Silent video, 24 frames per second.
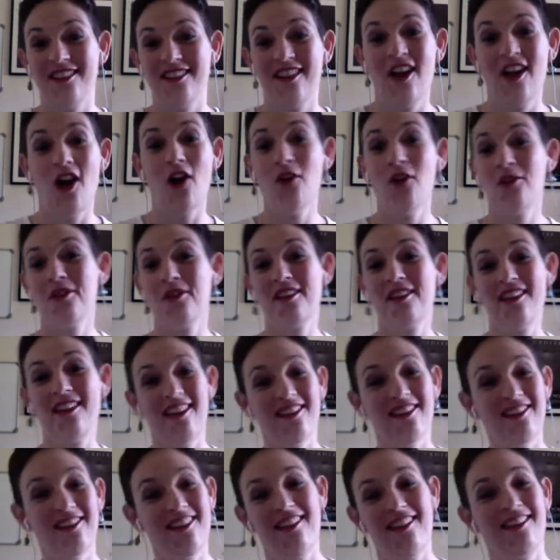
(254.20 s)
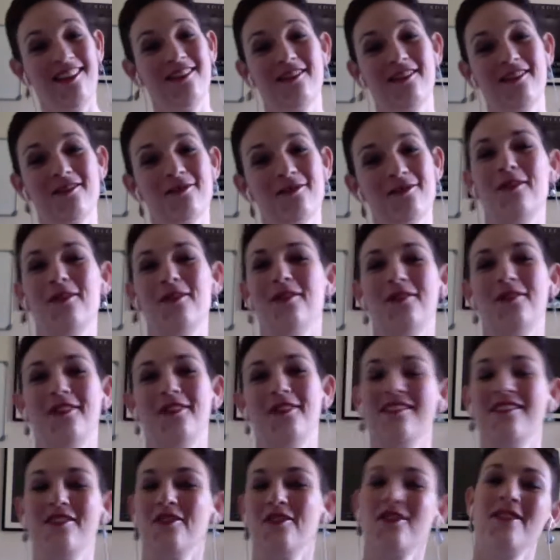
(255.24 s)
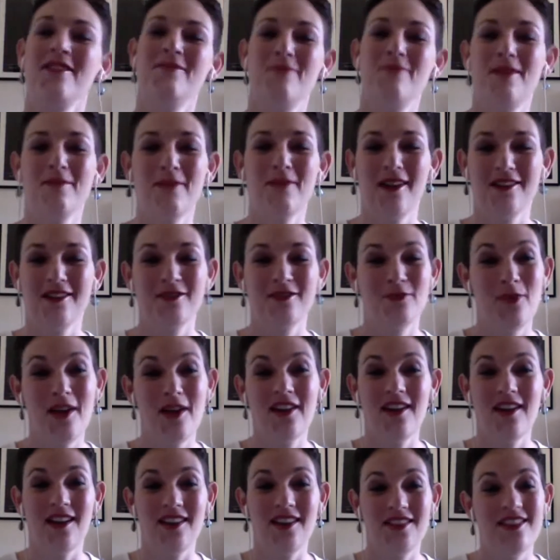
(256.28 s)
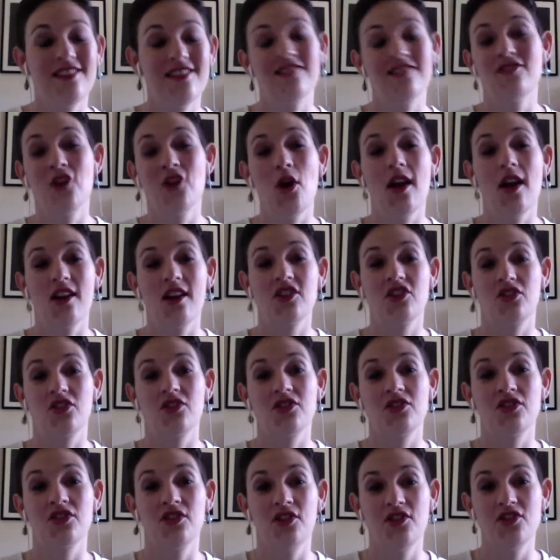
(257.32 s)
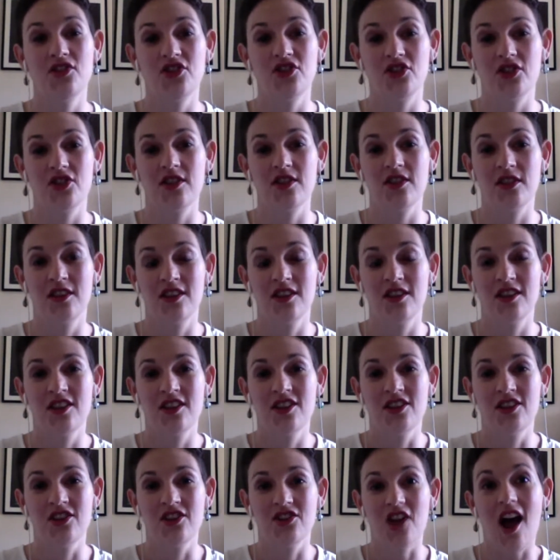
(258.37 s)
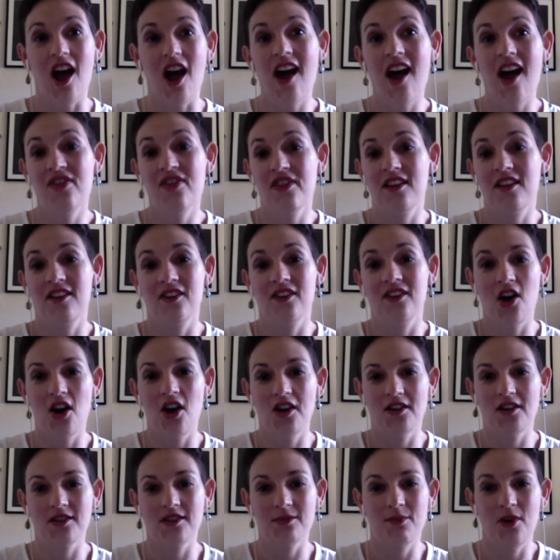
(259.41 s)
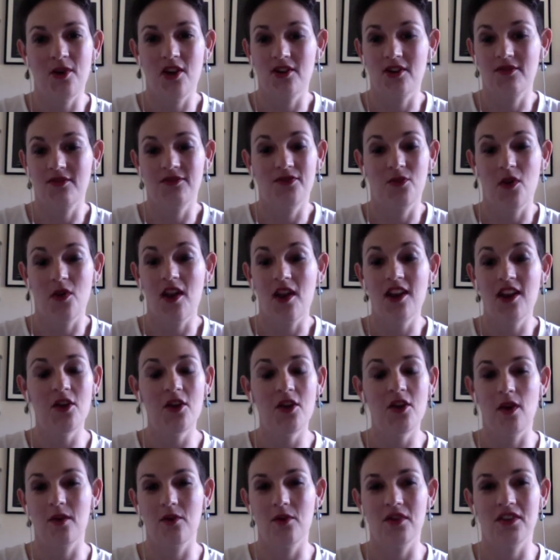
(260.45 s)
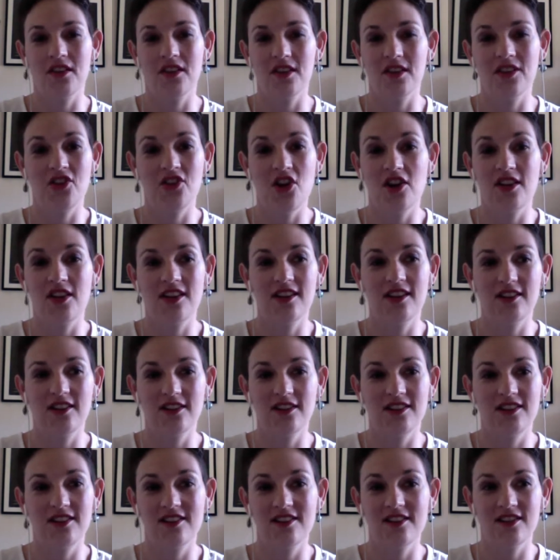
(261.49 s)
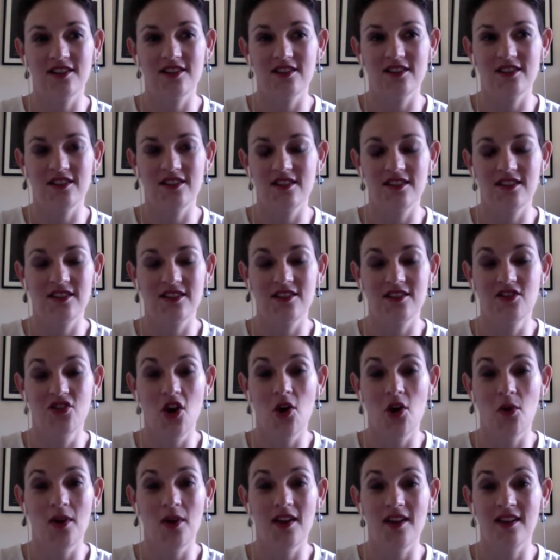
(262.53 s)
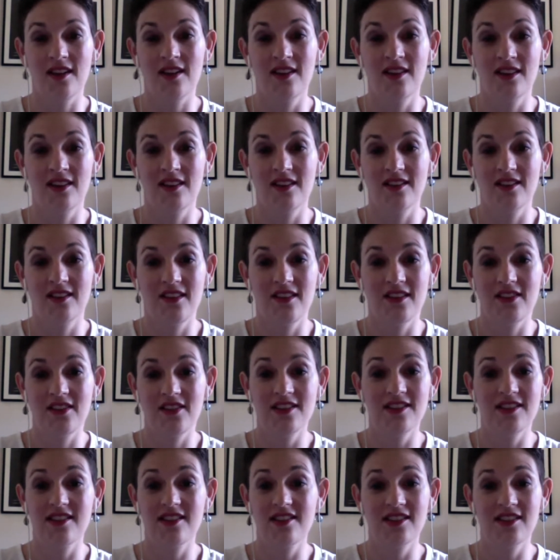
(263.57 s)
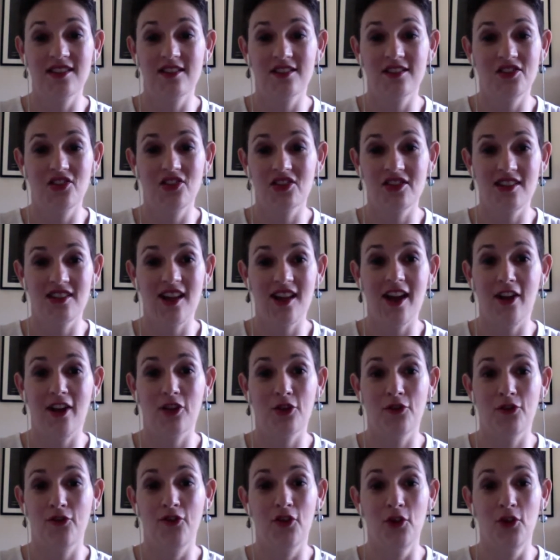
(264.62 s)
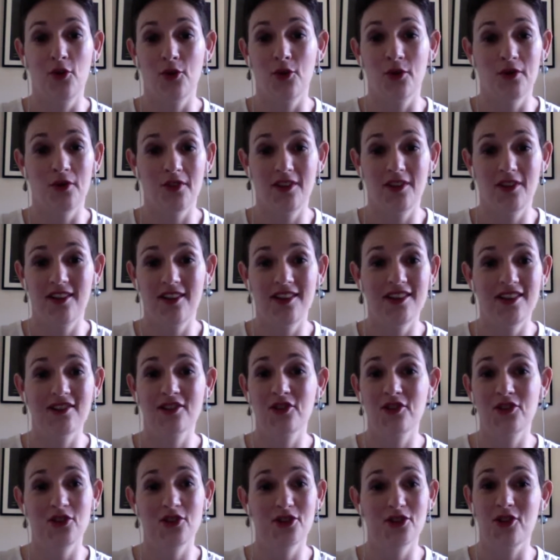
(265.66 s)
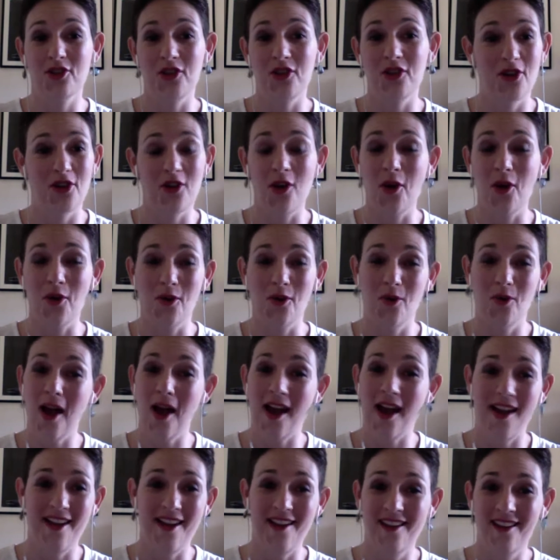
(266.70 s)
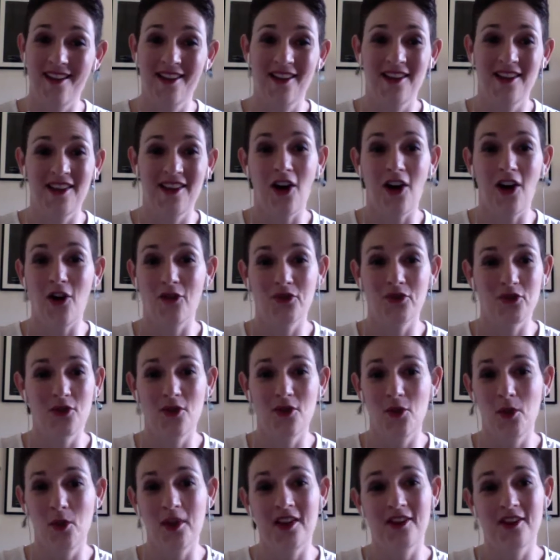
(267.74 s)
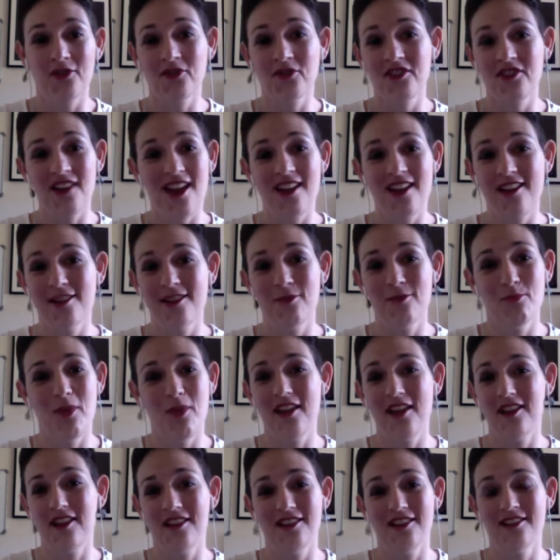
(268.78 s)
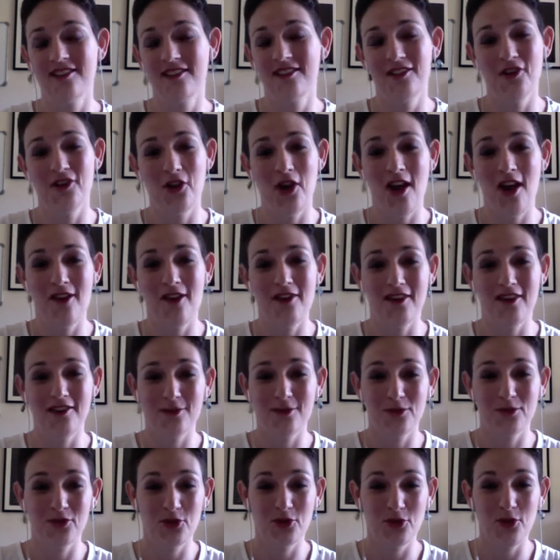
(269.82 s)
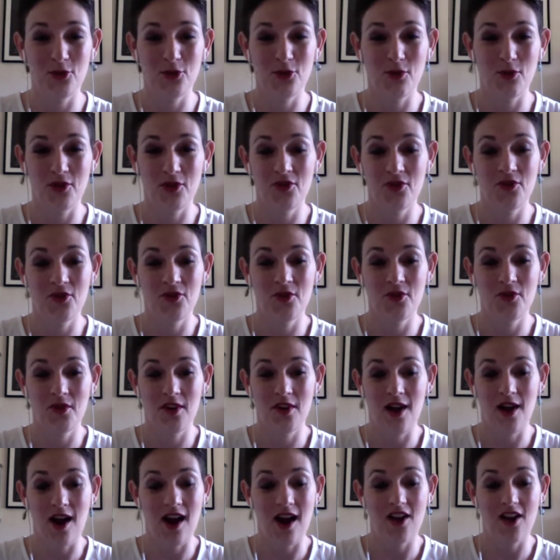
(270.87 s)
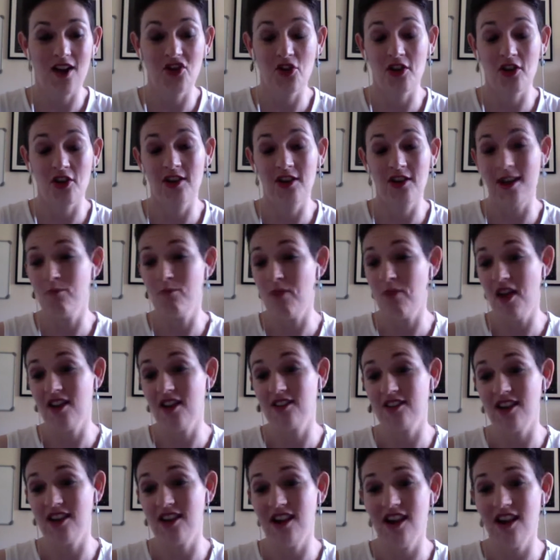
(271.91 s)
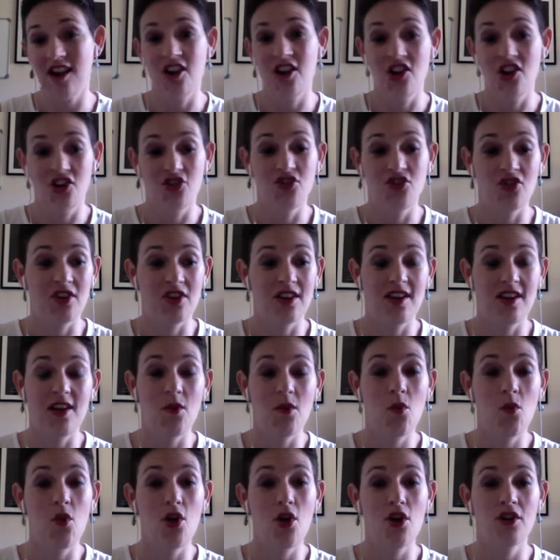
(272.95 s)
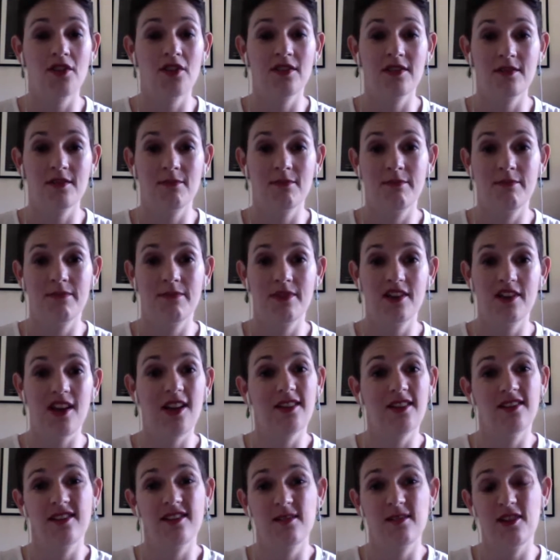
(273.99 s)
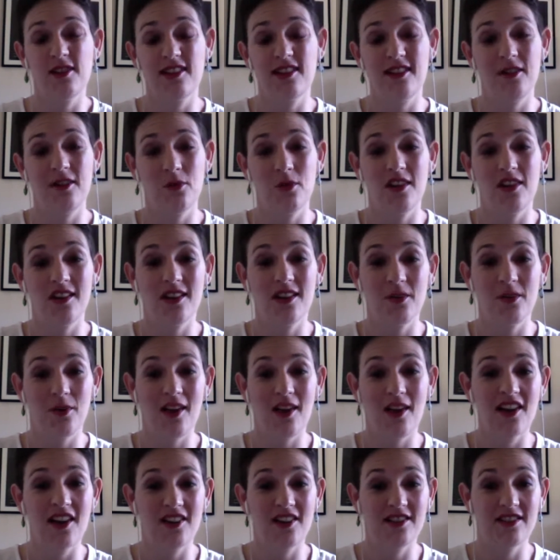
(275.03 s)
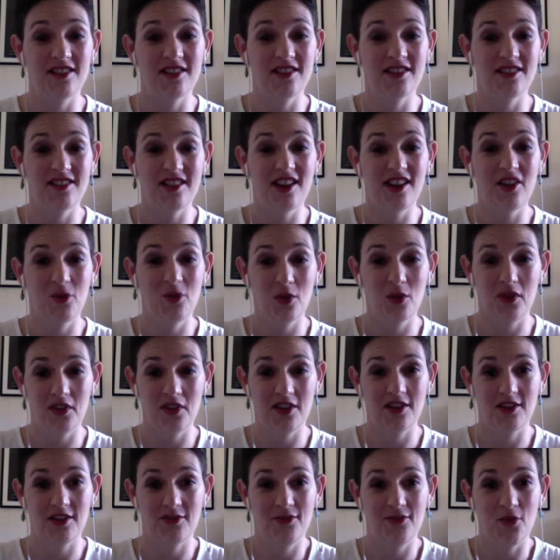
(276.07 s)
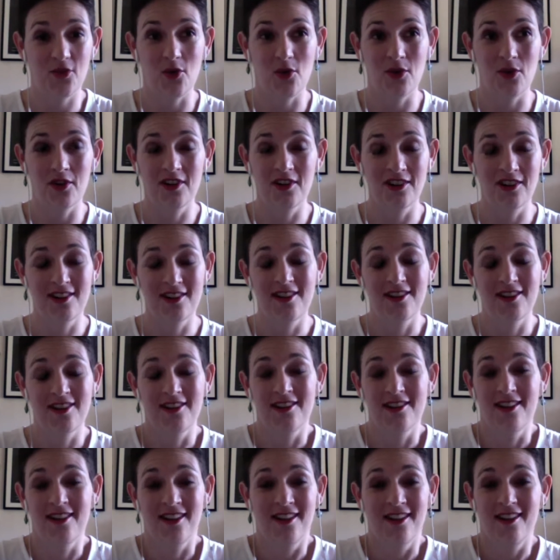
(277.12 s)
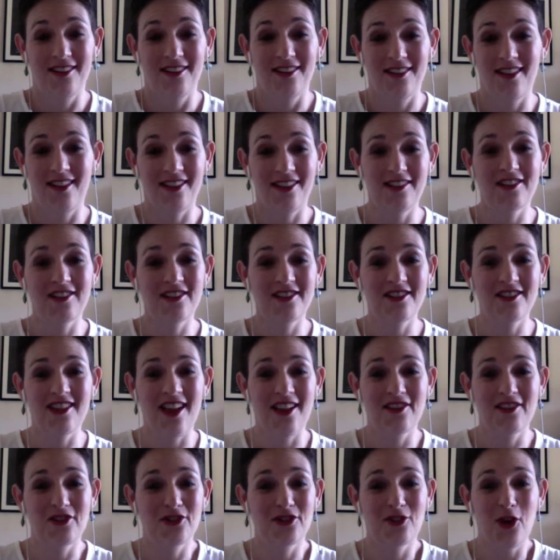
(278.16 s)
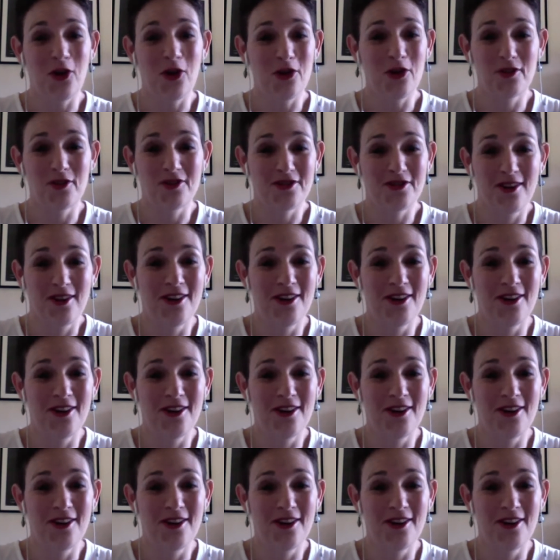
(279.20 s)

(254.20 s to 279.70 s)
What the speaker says: oh, here, take this pill and you can be much better. There's no actual solution. So I think the hardest part for anyone with a chronic illness is knowing that this isn't just like the flu. It isn't just going to go away after a week of staying in bed and, having some soup. You can get better, you can get worse, but ultimately we're kind of stuck with it for, at this stage, as long as